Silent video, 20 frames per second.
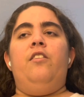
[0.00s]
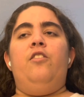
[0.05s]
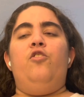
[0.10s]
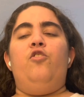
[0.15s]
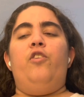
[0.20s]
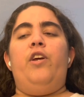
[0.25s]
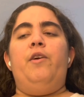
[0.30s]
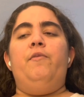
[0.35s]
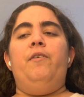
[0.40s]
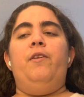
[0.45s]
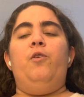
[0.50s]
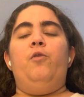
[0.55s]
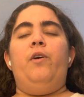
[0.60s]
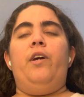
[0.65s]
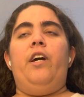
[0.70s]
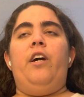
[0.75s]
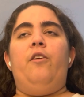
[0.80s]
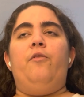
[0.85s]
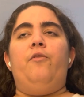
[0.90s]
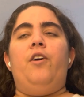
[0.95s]
you're even
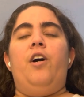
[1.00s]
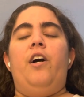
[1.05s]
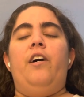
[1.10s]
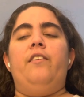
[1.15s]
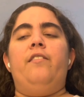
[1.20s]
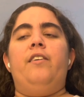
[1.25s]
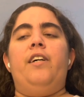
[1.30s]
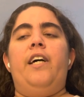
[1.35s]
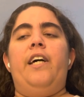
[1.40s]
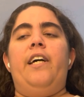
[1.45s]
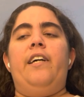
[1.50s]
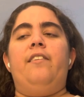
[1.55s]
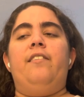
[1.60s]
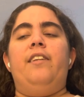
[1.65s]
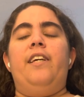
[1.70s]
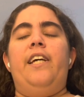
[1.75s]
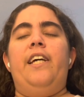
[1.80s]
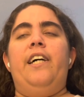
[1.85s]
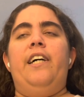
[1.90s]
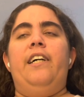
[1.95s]
doing it out of context,
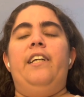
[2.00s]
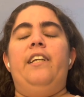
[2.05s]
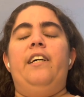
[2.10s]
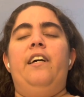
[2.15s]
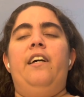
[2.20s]
and